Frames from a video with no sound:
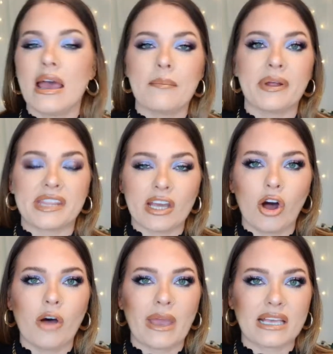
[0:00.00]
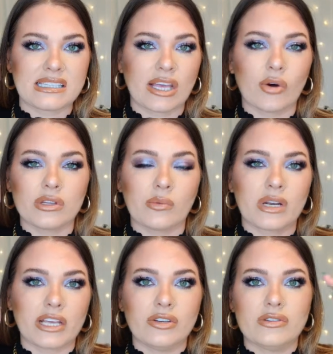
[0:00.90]
but the Almay is the only one
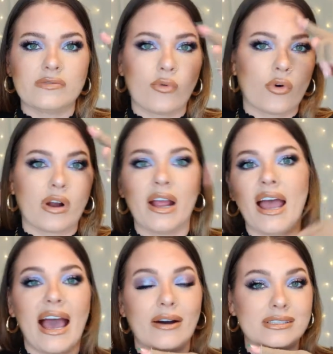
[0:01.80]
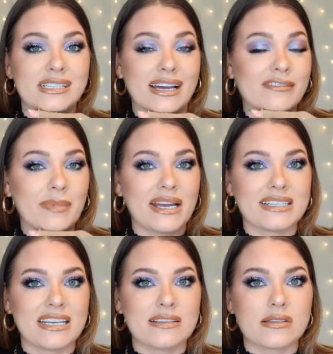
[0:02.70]
I use for outside of my
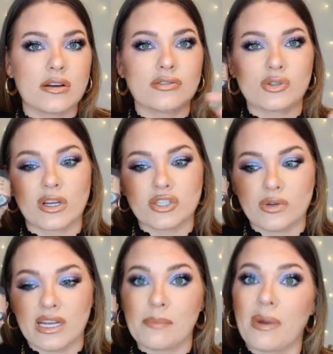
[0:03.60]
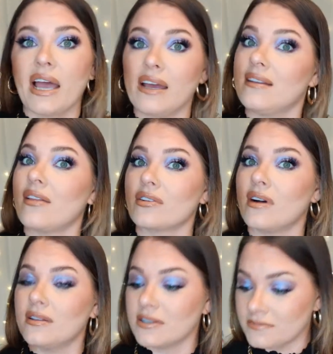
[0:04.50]
T-zone, so I do need to buy another
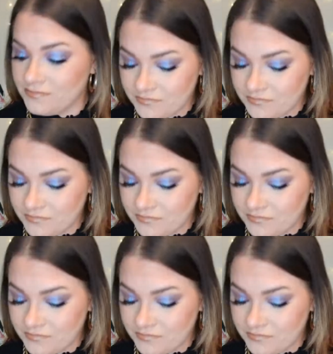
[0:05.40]
color.